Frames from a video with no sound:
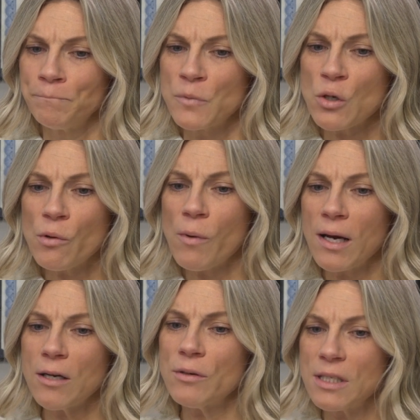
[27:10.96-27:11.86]
So we
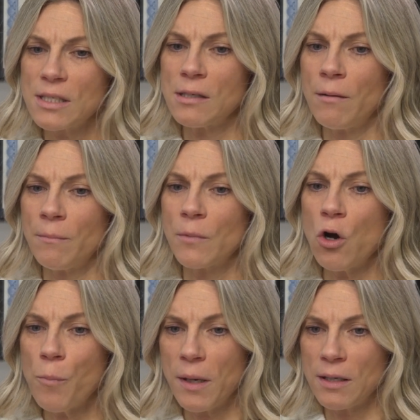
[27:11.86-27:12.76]
want to go into some
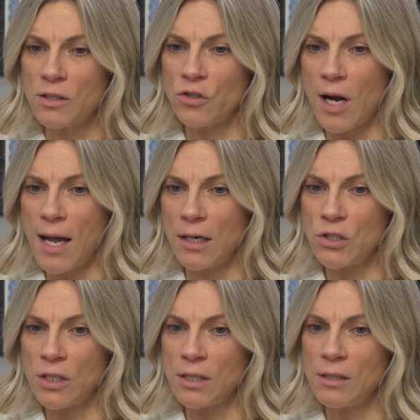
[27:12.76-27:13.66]
coping
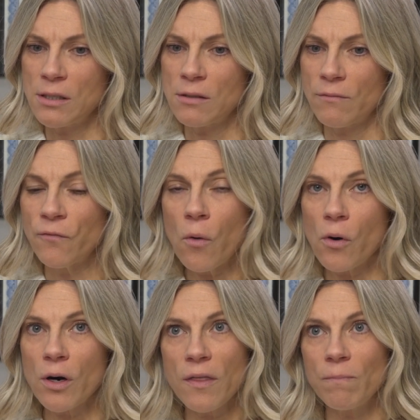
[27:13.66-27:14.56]
strategies
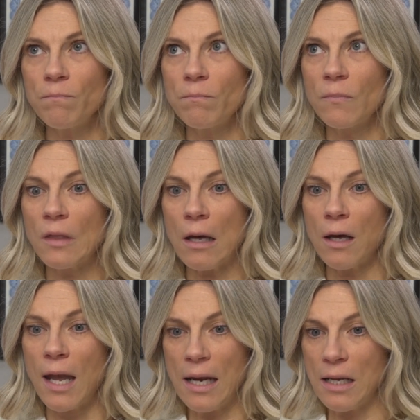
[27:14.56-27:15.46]
for
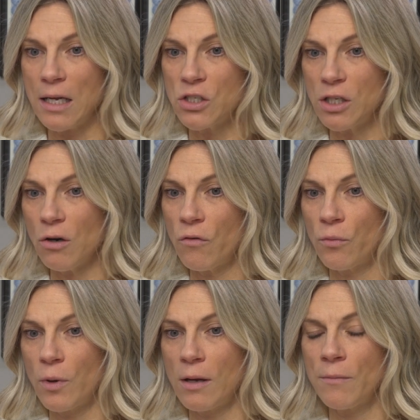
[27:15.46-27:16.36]
the ADHD
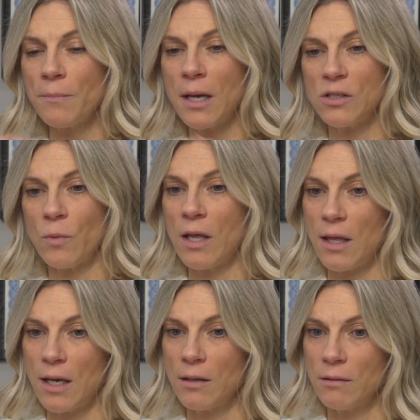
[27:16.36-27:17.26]
overwhelm as
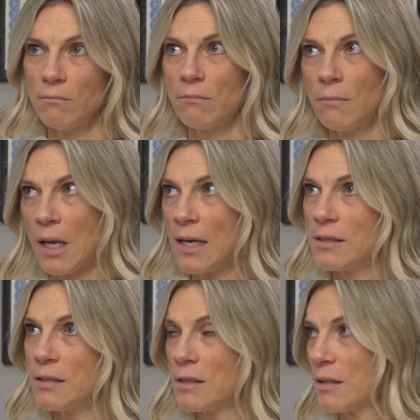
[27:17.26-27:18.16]
well
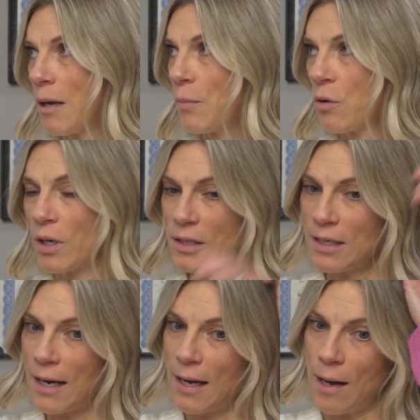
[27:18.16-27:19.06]
as the scapegoating
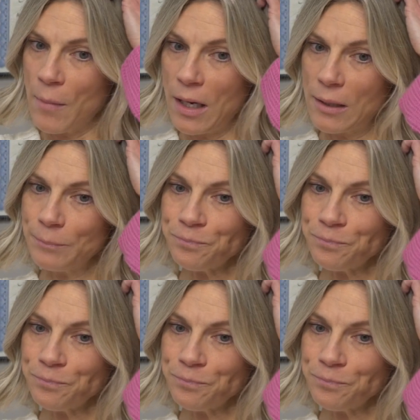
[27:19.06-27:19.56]
dynamic